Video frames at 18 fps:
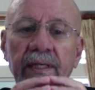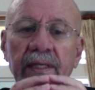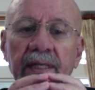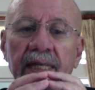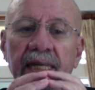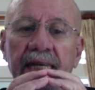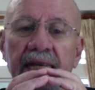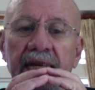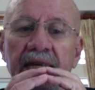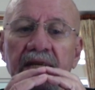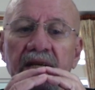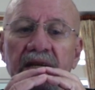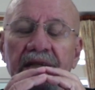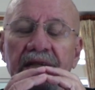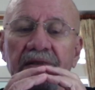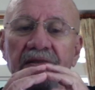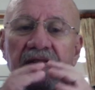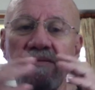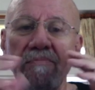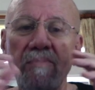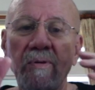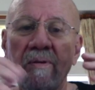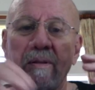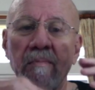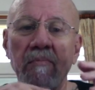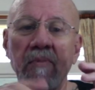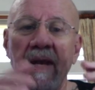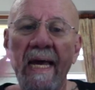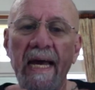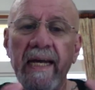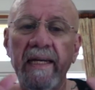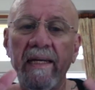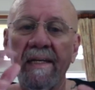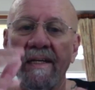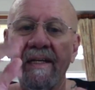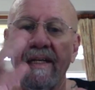yin and yang symbol, the black
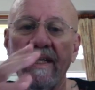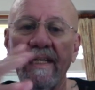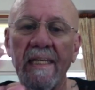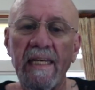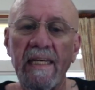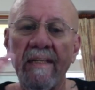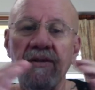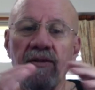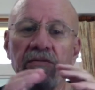and the